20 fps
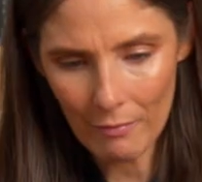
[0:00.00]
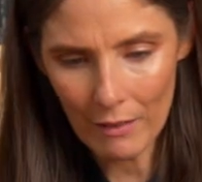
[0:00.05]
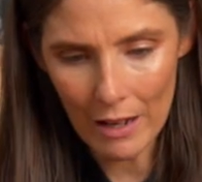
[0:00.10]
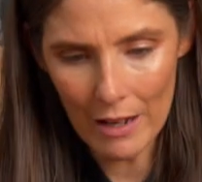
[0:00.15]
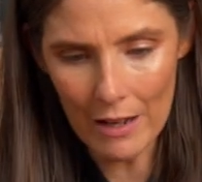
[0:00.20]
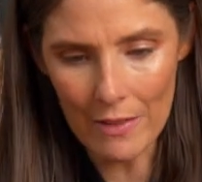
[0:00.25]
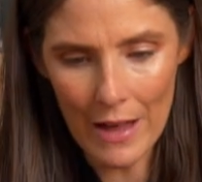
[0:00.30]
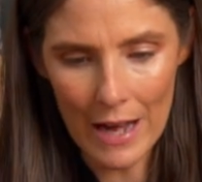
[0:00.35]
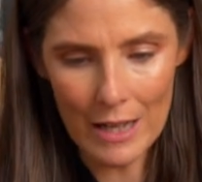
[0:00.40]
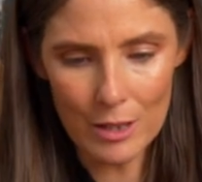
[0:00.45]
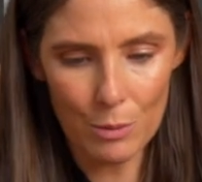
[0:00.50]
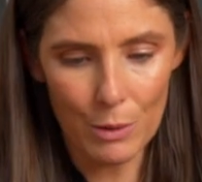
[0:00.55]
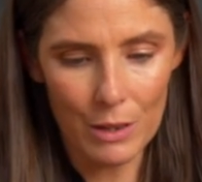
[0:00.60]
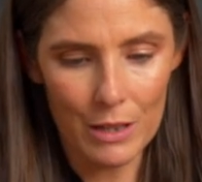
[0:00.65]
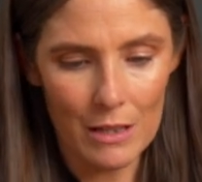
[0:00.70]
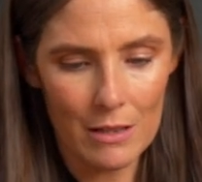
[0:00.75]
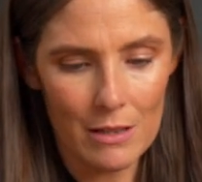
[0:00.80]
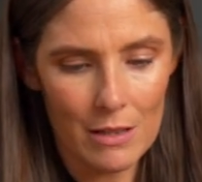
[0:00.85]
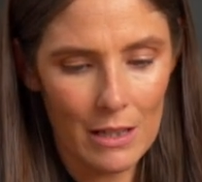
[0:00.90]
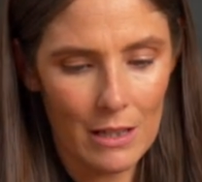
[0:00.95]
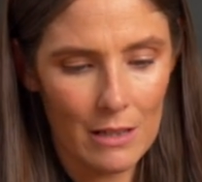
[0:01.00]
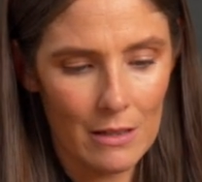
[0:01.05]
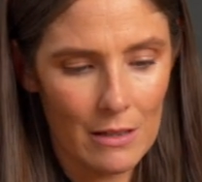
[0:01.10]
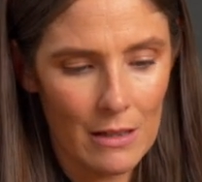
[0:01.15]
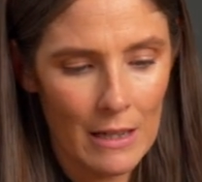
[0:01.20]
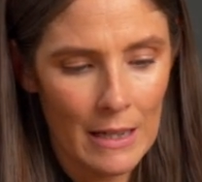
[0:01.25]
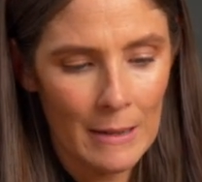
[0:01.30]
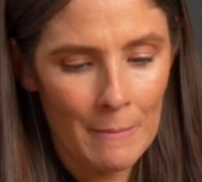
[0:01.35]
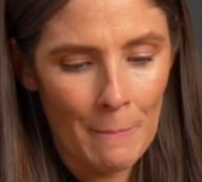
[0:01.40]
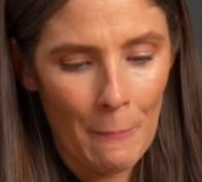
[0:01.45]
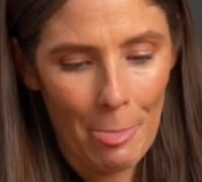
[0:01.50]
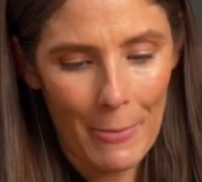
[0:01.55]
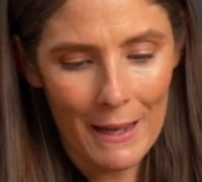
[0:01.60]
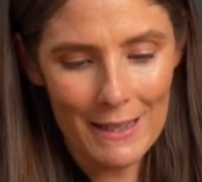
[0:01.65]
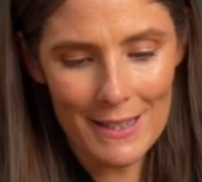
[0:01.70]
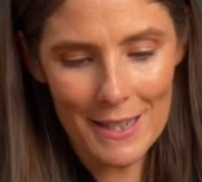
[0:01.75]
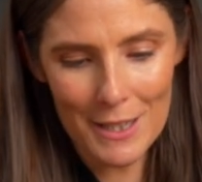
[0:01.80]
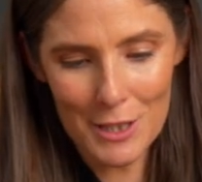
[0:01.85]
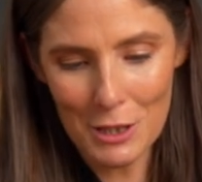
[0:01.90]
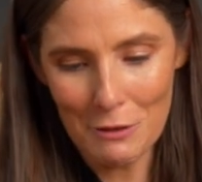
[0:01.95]
And that's what this is.
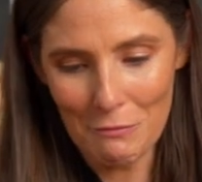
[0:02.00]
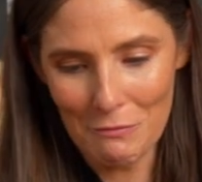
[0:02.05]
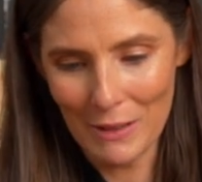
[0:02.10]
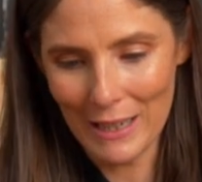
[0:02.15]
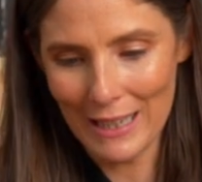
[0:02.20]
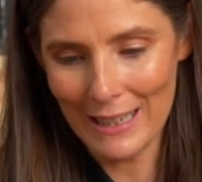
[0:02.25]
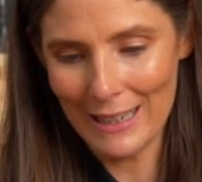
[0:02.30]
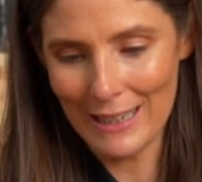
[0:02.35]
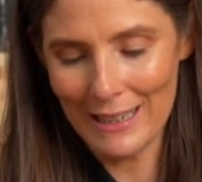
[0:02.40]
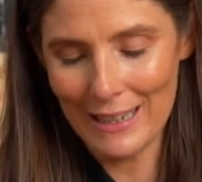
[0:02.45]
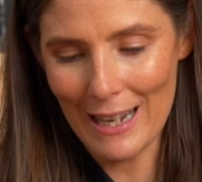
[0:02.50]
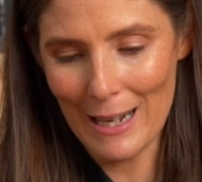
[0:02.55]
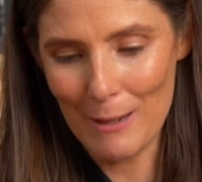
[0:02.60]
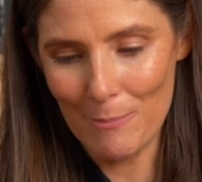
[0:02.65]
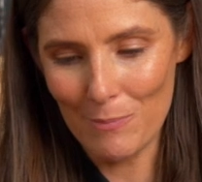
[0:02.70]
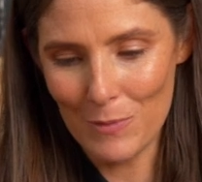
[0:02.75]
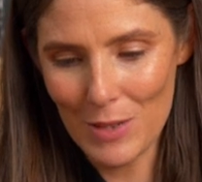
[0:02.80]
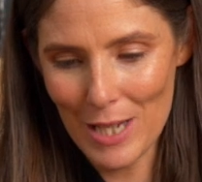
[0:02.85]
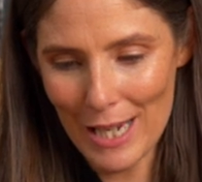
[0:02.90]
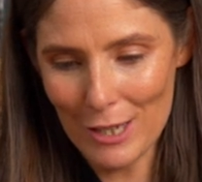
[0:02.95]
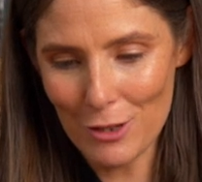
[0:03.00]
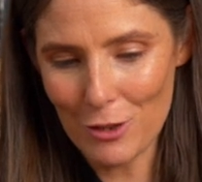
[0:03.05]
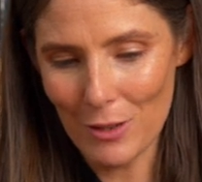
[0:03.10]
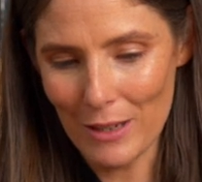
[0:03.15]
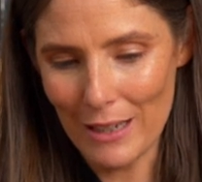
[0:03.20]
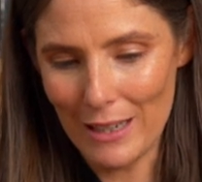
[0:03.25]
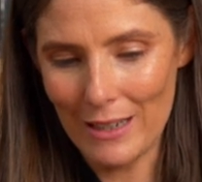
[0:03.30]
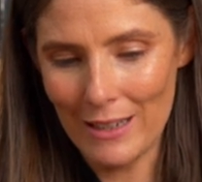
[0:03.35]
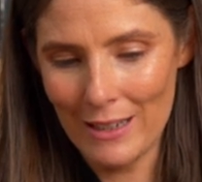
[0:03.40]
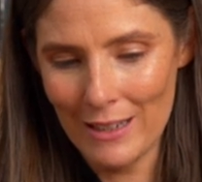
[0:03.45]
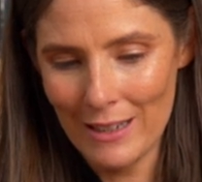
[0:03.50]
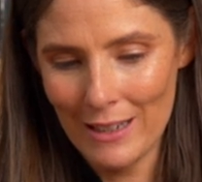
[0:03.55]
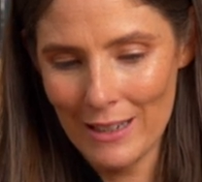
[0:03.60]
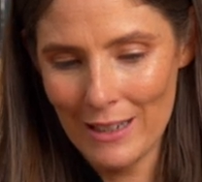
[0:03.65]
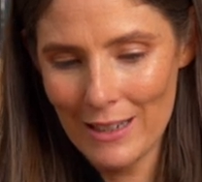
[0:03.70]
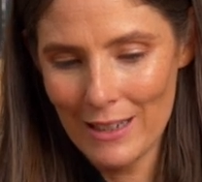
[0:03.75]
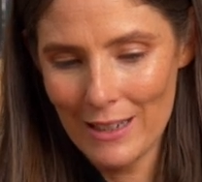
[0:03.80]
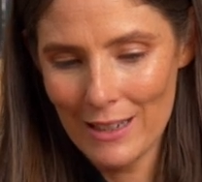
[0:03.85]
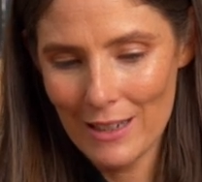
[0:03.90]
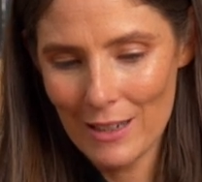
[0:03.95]
That's actually really texturally
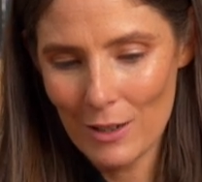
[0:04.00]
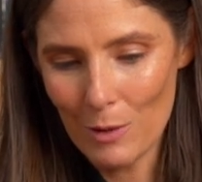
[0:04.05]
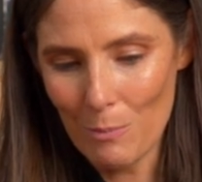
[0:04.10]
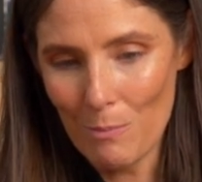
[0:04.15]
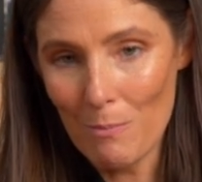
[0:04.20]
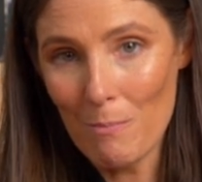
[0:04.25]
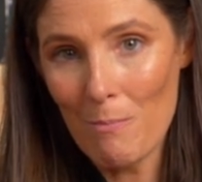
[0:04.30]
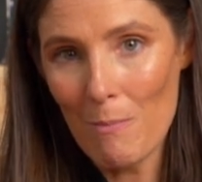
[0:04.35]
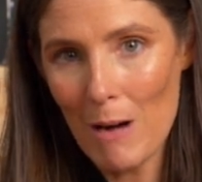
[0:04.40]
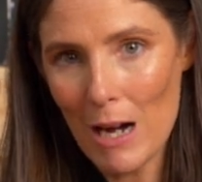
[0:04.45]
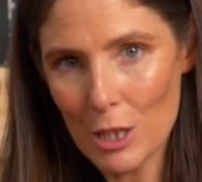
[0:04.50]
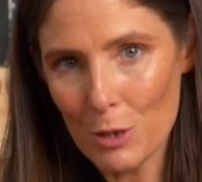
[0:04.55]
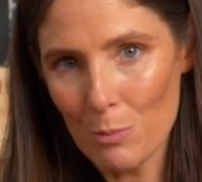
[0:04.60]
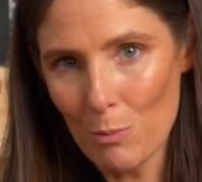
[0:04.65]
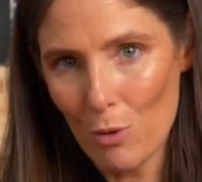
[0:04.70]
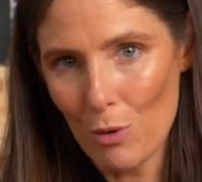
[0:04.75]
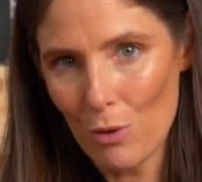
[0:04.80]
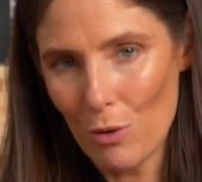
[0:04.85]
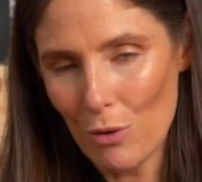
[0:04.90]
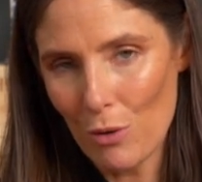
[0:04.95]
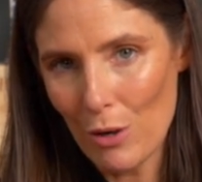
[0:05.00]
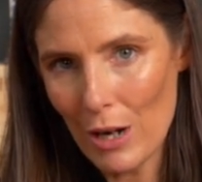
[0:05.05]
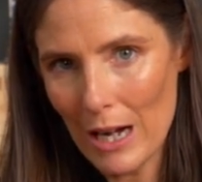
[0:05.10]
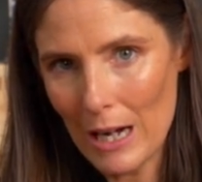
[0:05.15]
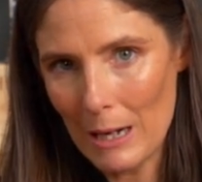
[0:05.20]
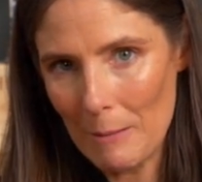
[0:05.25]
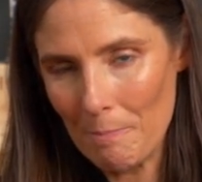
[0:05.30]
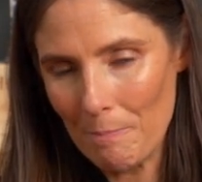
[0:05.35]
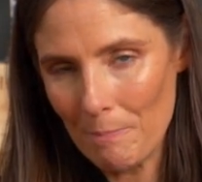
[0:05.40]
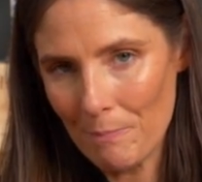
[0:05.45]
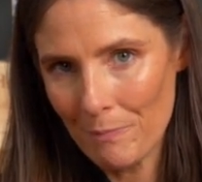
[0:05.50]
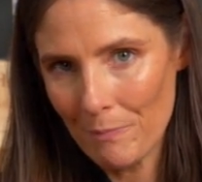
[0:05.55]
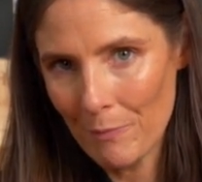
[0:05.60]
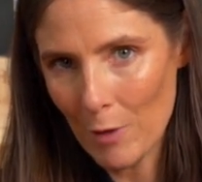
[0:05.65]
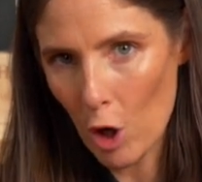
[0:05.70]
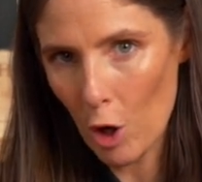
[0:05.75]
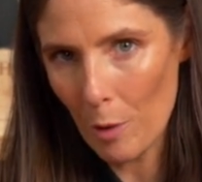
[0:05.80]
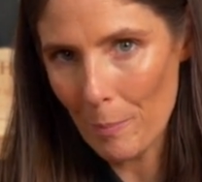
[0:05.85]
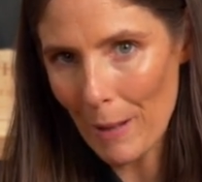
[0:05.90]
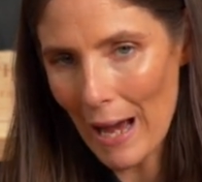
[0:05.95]
much more
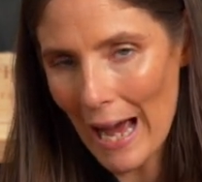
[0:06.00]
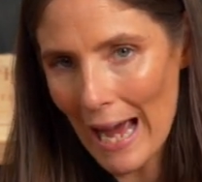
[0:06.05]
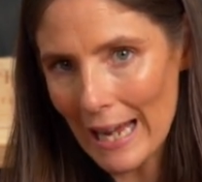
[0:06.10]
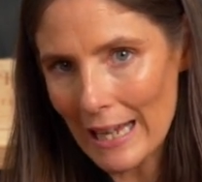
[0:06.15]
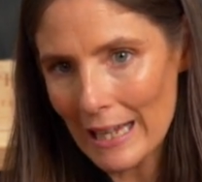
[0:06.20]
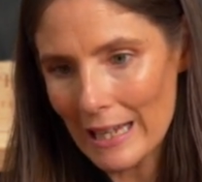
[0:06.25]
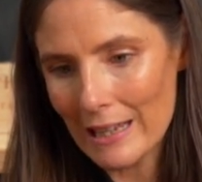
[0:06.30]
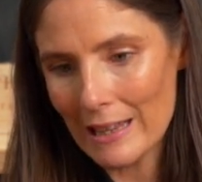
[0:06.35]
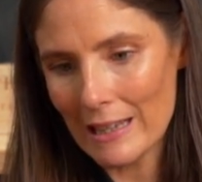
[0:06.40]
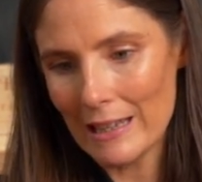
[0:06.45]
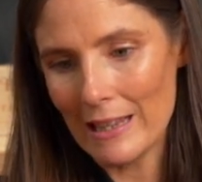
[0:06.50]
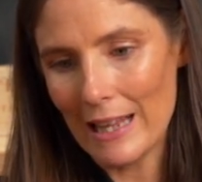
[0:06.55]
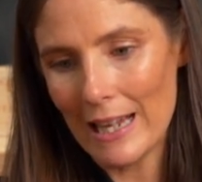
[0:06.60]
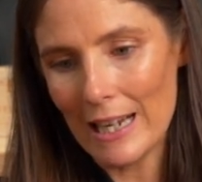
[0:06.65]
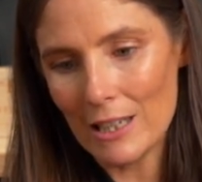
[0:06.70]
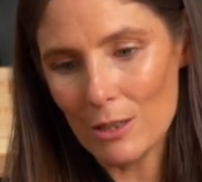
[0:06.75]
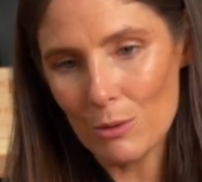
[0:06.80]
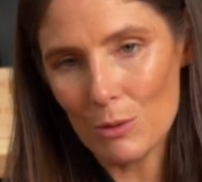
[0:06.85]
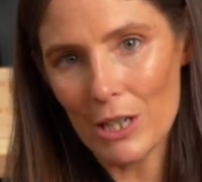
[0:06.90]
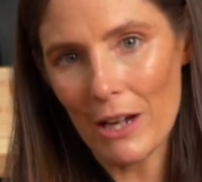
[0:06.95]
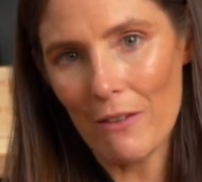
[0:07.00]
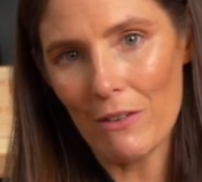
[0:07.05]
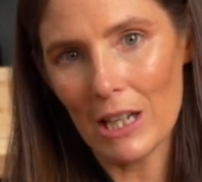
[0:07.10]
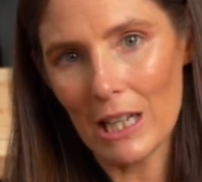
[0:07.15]
opaque than these, which have a